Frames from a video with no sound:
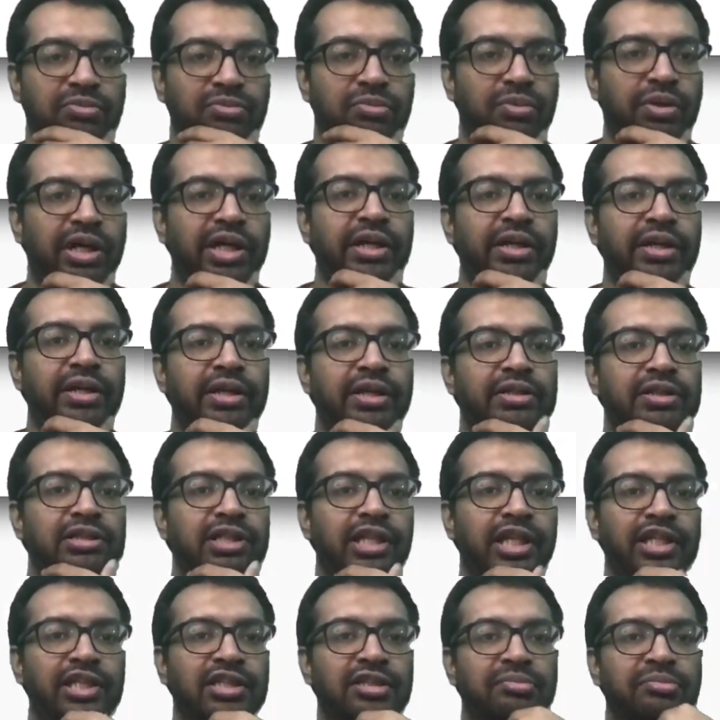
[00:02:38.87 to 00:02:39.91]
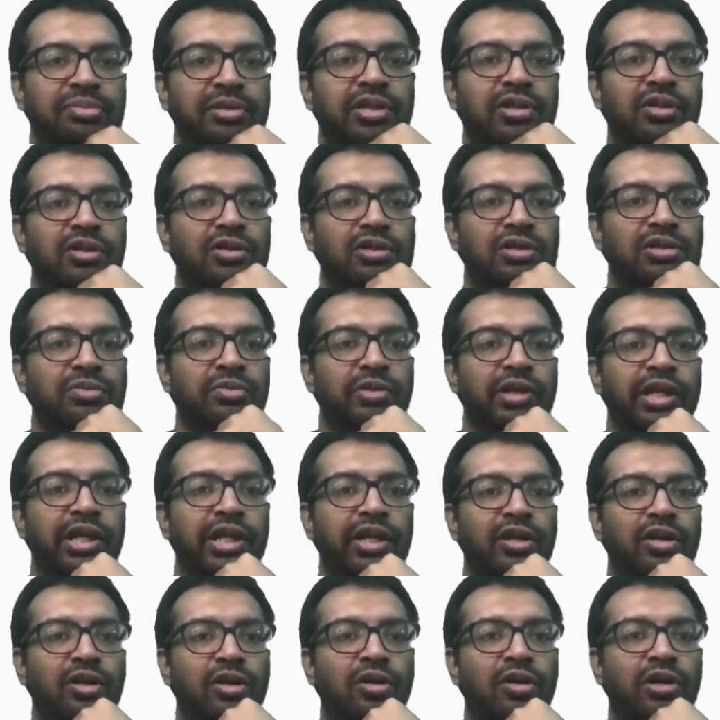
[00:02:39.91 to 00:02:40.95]
Why didn't it change? Because when I
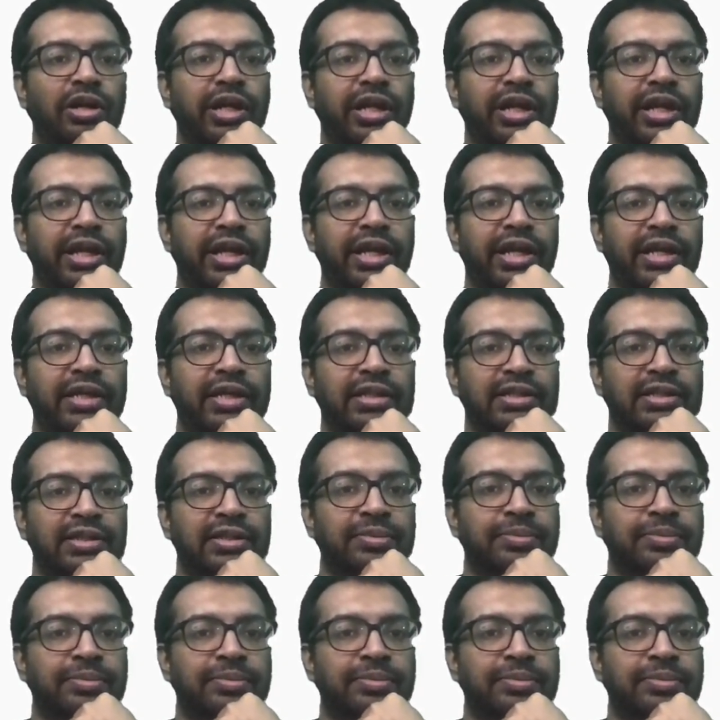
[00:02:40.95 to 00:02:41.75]
called x,